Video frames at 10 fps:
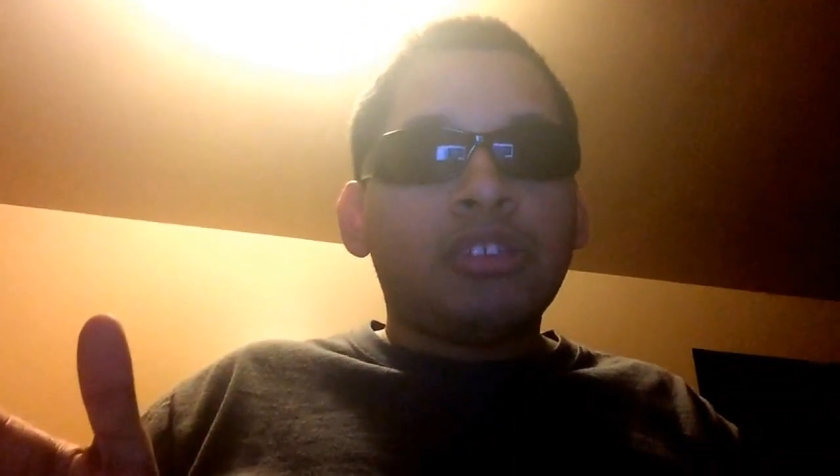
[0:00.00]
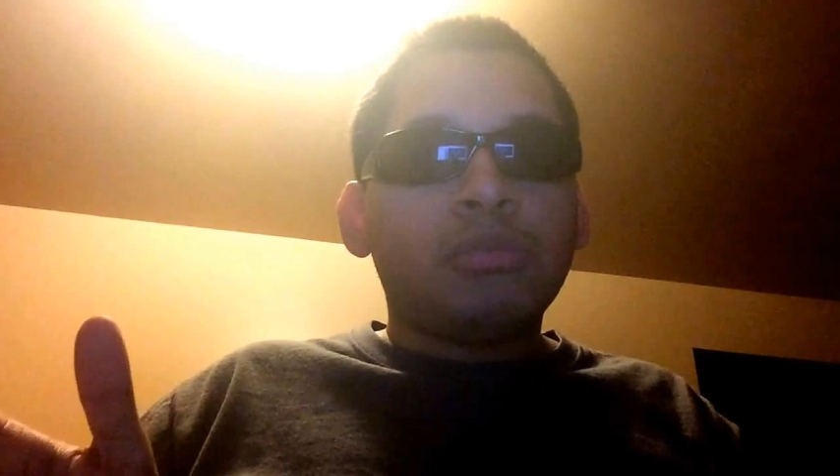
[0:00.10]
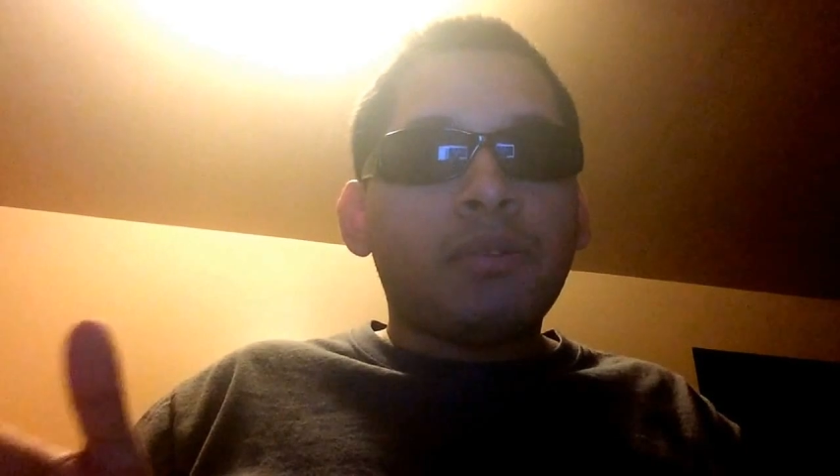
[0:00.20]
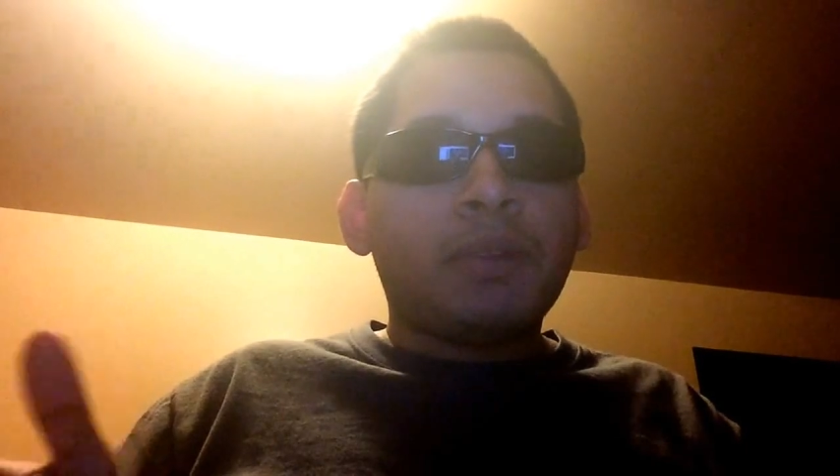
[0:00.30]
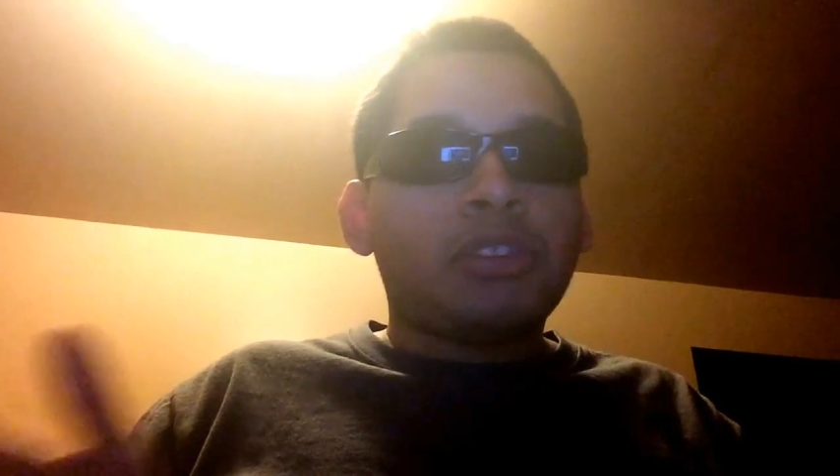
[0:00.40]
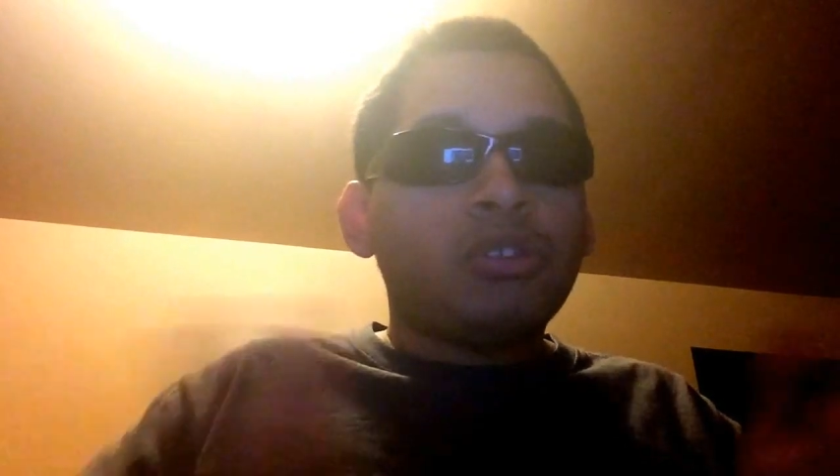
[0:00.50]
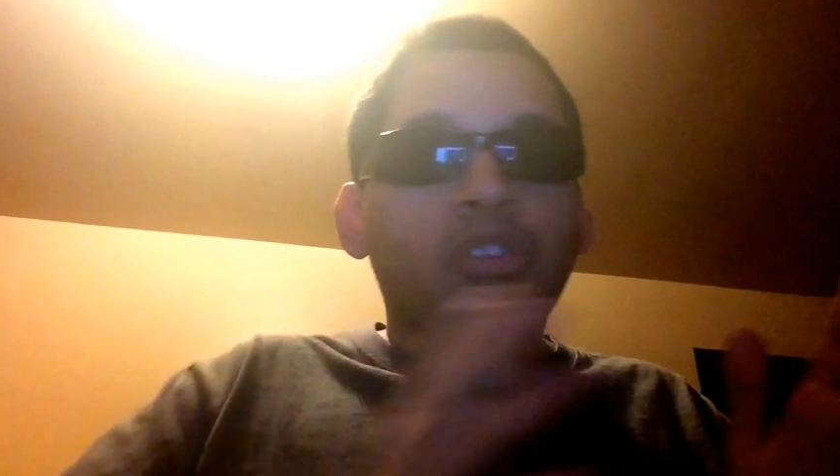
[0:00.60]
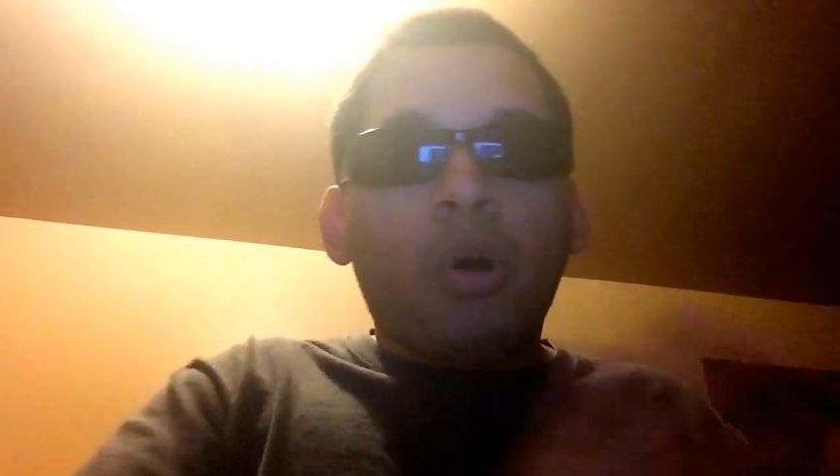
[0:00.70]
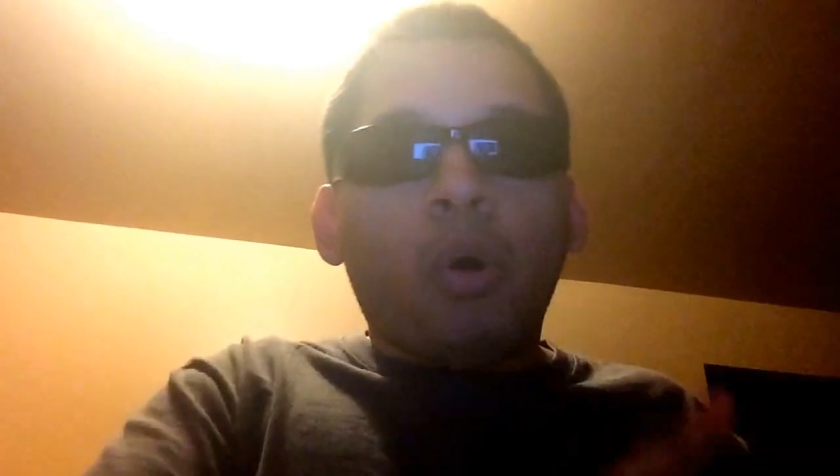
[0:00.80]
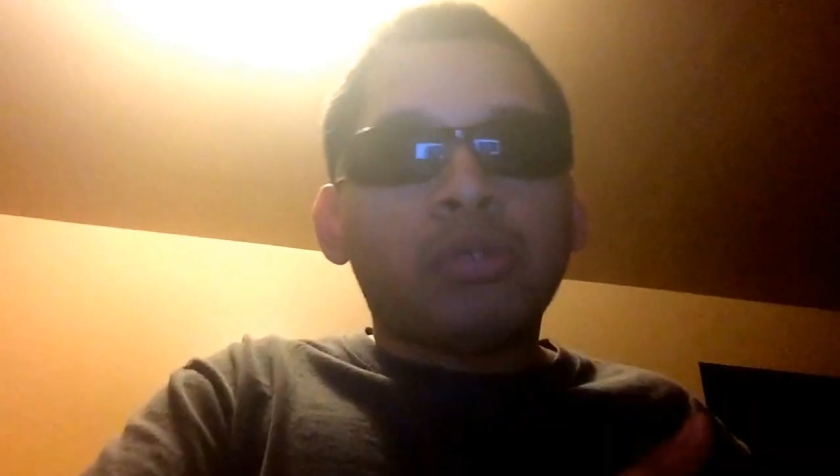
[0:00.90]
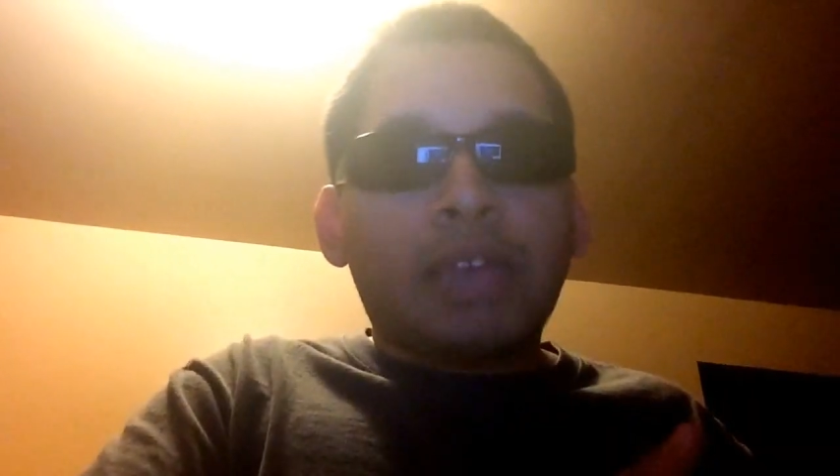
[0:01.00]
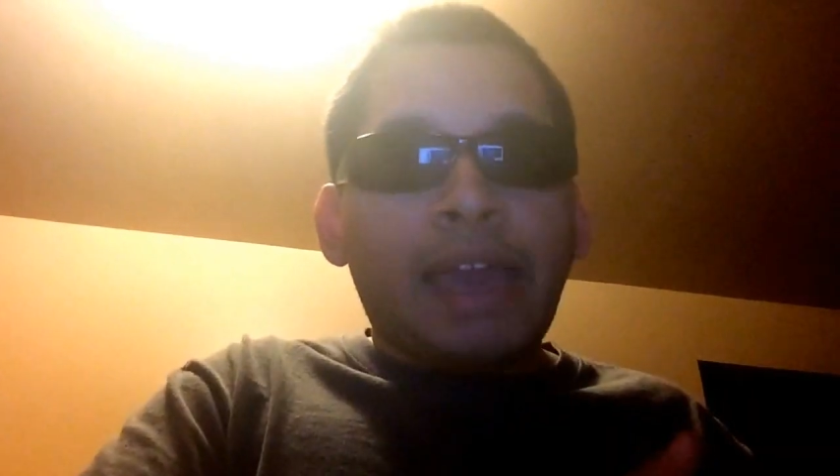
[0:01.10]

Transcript: new movie to the old